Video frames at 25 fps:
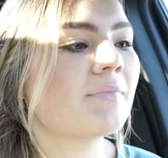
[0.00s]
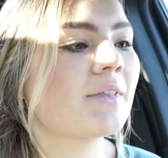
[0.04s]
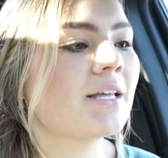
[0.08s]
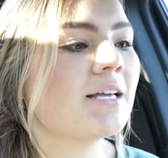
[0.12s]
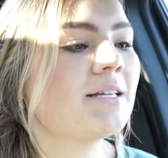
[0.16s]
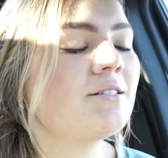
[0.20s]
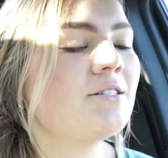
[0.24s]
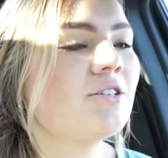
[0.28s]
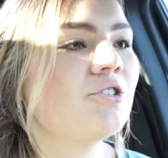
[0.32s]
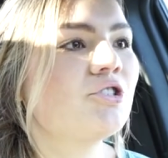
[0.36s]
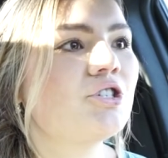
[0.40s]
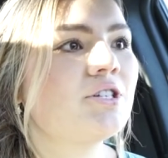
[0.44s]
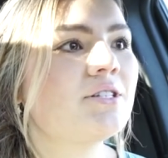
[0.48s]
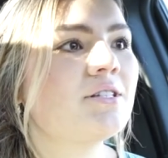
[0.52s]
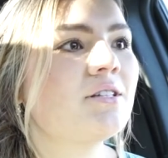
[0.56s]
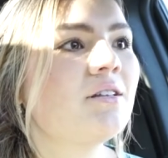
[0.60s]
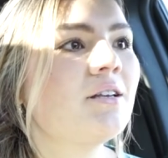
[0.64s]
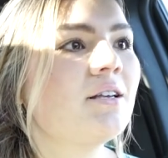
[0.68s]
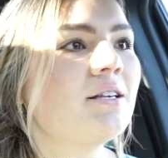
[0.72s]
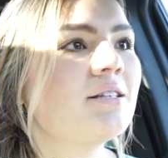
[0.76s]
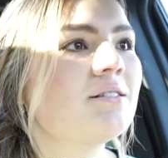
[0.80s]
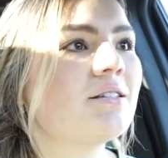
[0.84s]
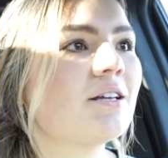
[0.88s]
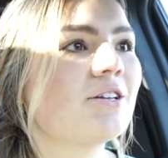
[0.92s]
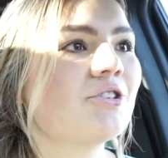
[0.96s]
It's just
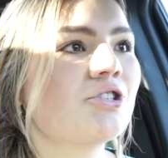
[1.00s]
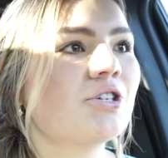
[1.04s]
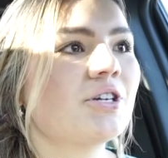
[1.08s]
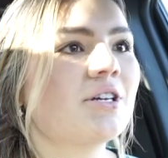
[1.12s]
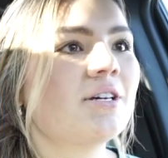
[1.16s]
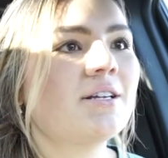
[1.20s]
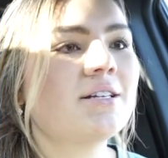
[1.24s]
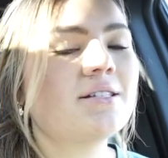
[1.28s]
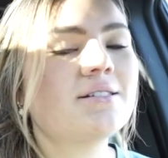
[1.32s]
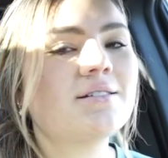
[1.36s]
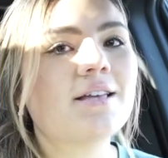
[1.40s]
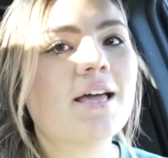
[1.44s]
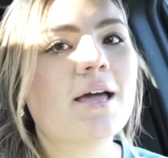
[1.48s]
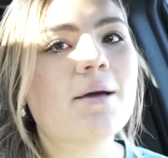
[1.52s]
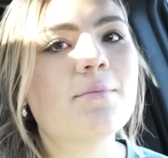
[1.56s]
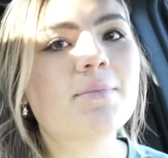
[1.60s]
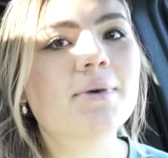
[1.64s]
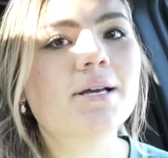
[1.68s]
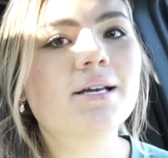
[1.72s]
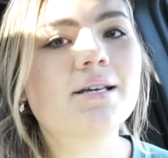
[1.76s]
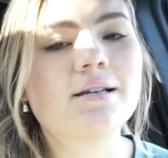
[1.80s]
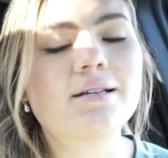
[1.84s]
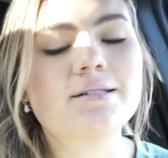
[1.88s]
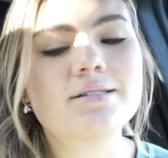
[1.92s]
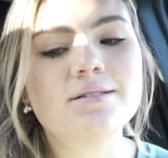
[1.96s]
like such a good escape
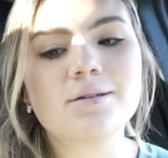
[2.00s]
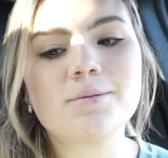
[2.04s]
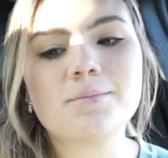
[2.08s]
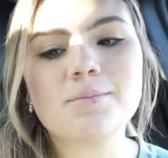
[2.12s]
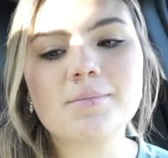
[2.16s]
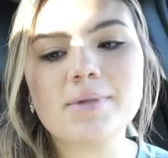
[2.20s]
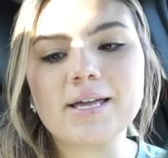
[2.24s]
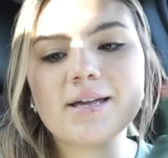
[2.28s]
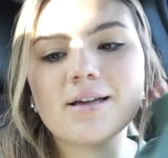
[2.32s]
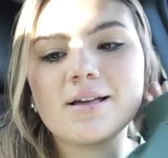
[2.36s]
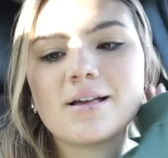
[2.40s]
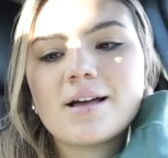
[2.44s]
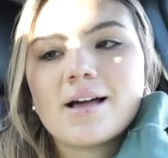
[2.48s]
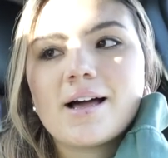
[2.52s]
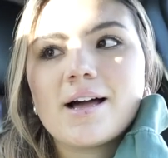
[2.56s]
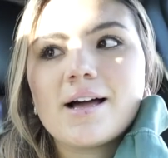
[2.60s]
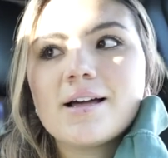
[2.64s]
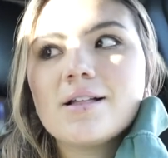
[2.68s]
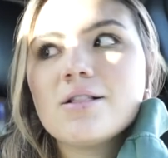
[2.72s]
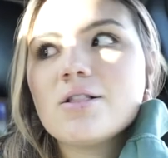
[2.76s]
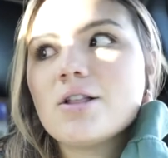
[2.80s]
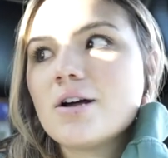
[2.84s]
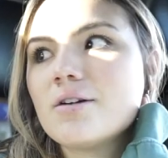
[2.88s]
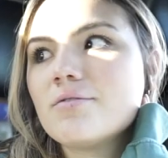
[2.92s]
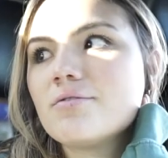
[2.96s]
mechanism. Like,
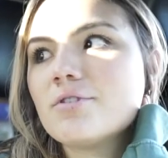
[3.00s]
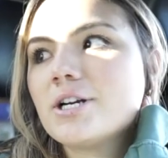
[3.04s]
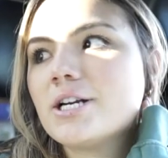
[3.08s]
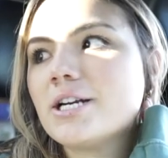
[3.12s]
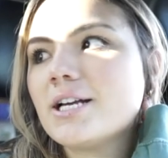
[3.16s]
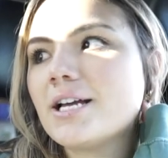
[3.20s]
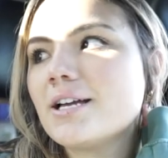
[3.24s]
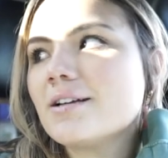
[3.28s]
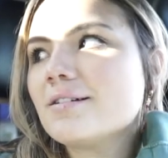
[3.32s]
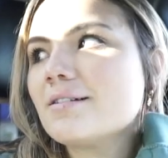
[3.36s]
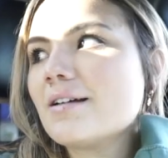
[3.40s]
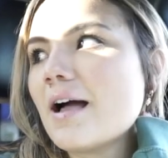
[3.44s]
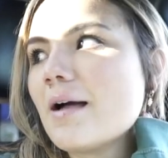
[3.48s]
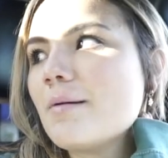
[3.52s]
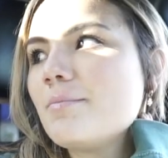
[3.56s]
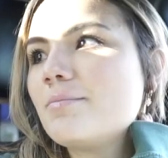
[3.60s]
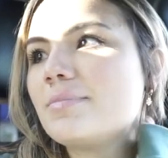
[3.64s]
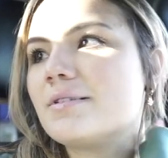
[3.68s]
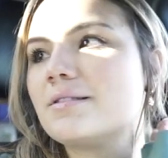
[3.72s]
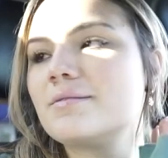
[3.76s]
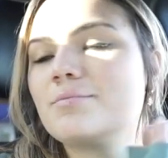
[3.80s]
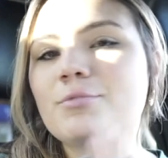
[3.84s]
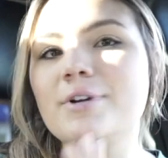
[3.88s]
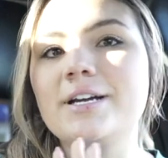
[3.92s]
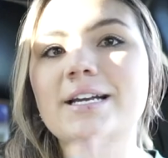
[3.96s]
I love reading.
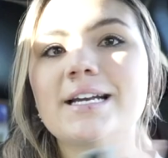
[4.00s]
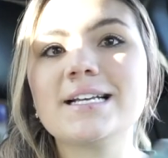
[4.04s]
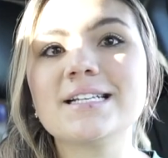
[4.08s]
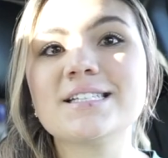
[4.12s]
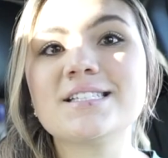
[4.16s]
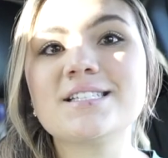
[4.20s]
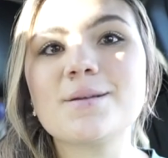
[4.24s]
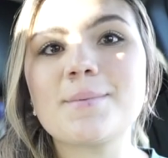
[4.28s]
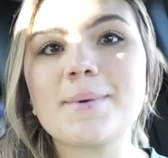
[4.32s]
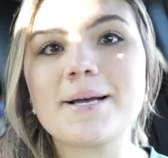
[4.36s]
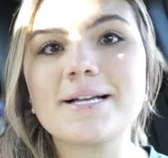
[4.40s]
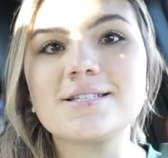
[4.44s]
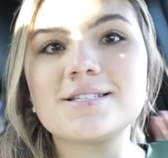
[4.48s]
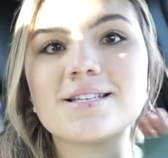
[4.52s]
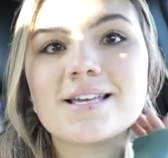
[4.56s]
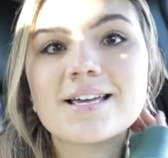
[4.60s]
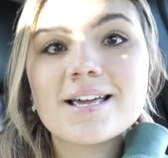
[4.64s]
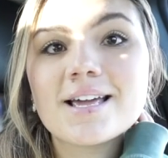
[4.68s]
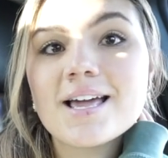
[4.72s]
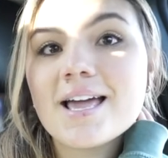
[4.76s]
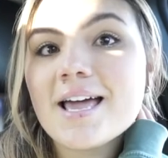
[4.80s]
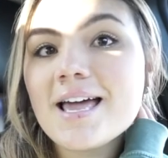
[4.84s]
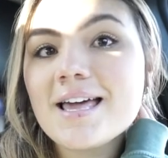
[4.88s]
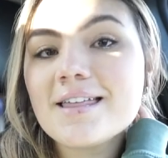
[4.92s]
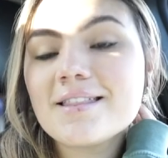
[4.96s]
Reading's the best
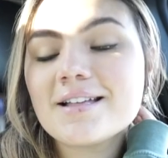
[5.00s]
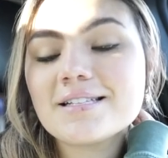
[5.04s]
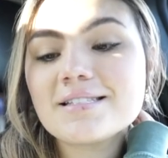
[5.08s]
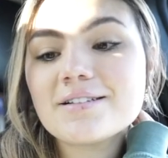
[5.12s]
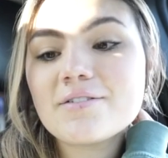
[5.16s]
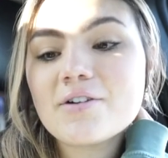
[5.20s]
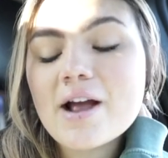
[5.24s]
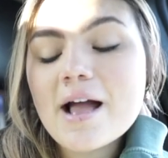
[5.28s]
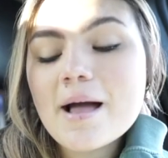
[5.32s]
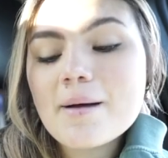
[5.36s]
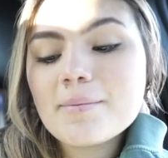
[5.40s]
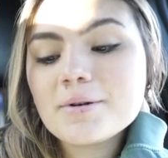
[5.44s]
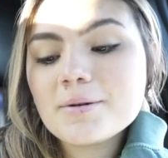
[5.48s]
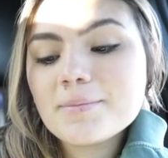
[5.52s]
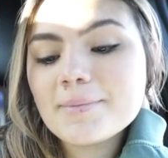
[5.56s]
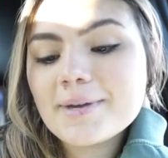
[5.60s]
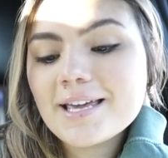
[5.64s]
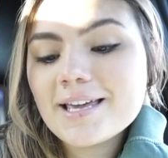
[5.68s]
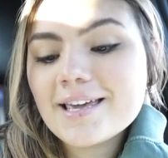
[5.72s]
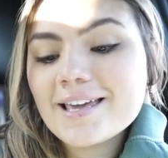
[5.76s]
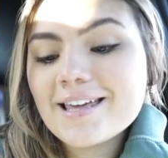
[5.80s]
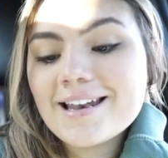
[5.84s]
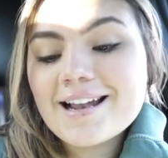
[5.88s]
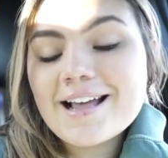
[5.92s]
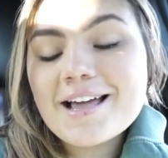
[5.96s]
thing that's ever happened to
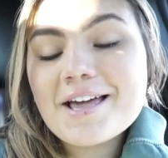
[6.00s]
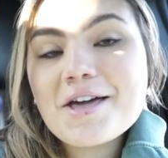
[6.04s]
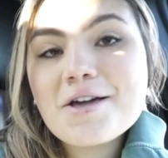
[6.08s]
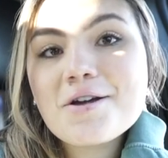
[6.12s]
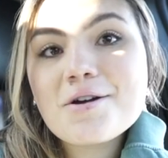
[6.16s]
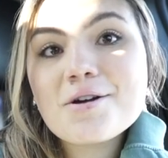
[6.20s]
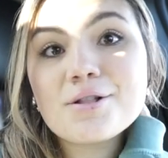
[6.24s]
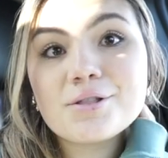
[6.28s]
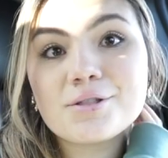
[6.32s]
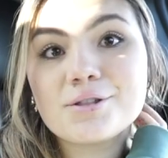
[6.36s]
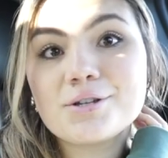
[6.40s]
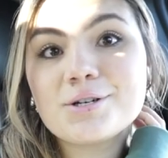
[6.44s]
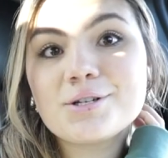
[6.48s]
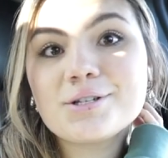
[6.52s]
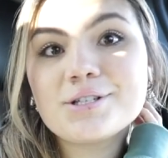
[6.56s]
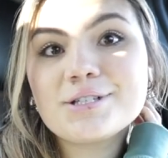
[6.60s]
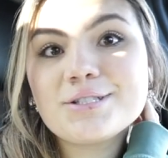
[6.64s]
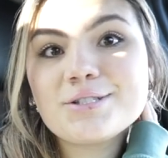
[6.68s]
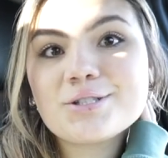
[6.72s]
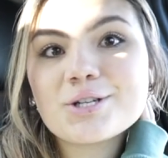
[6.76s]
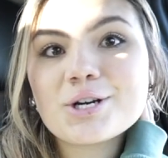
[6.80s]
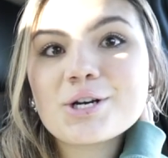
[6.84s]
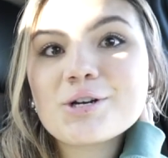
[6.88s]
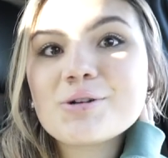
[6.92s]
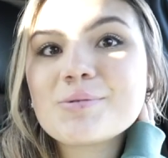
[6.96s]
me. I literally
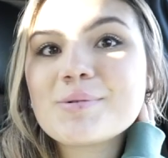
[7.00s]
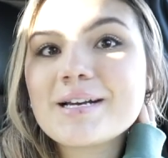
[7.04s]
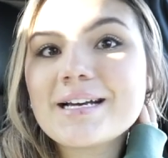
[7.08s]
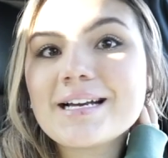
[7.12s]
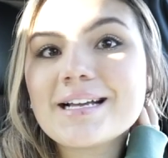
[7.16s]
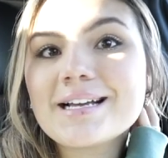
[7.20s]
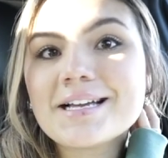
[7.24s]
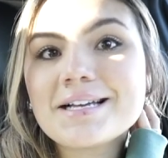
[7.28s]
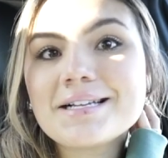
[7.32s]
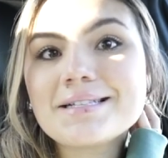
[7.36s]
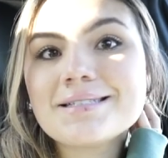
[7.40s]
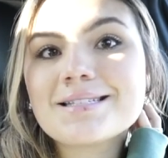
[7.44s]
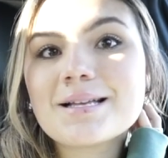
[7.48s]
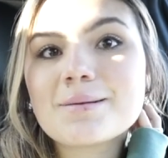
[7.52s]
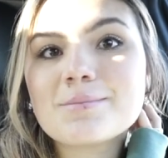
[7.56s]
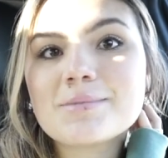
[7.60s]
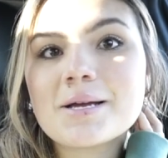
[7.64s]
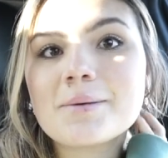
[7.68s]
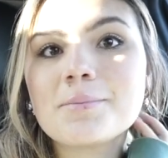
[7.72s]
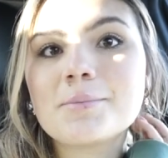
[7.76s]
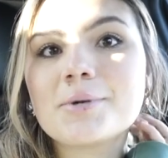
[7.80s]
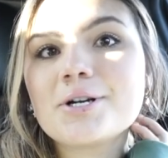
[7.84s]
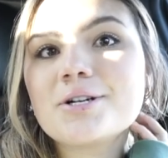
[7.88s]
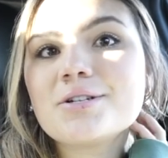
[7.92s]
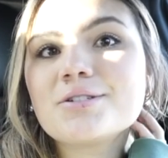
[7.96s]
started reading in
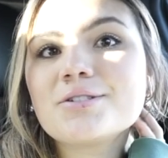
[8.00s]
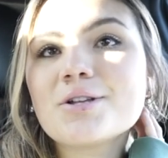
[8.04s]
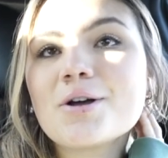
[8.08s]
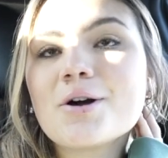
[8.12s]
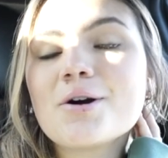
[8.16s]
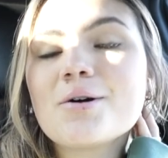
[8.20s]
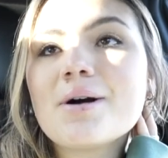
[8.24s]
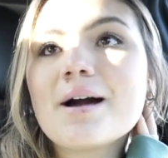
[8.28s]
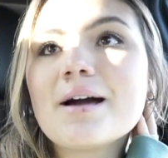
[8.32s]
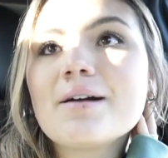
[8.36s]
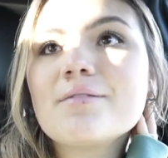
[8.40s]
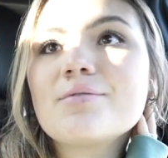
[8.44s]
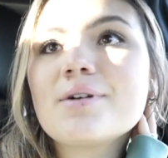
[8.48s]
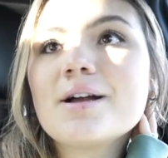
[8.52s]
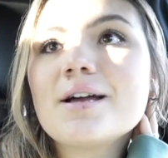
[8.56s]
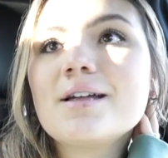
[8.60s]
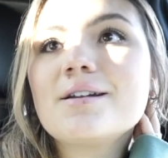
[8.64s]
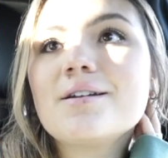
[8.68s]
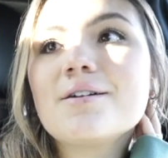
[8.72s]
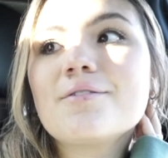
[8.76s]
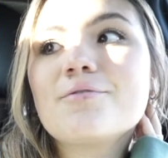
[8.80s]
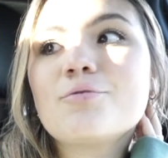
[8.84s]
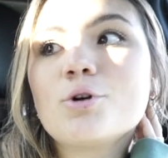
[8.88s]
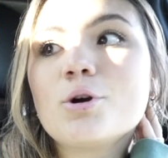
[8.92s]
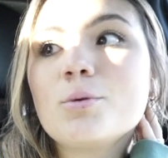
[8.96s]
September, so I've
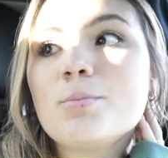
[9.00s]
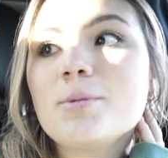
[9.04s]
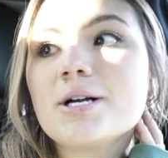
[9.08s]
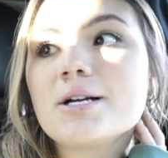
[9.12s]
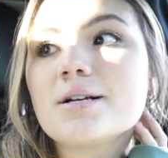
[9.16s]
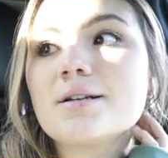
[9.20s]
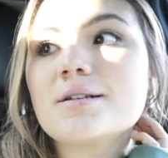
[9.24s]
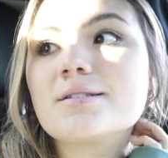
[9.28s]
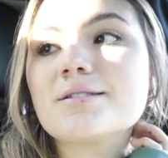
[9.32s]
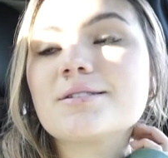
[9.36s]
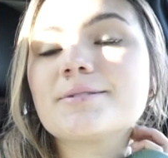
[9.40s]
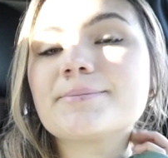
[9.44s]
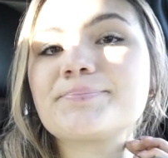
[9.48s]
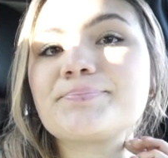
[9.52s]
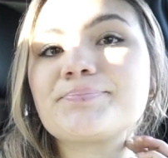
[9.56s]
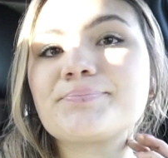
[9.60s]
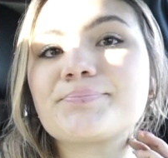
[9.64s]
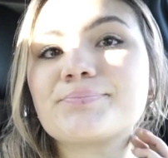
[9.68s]
read 4 books.